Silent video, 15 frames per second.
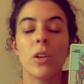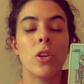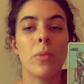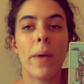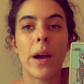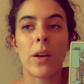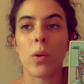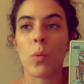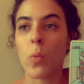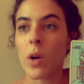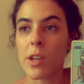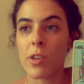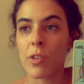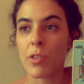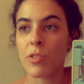no matter
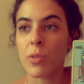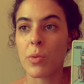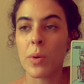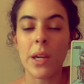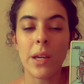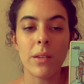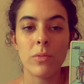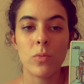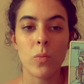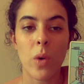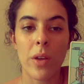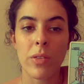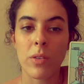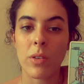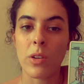what you're doing, whether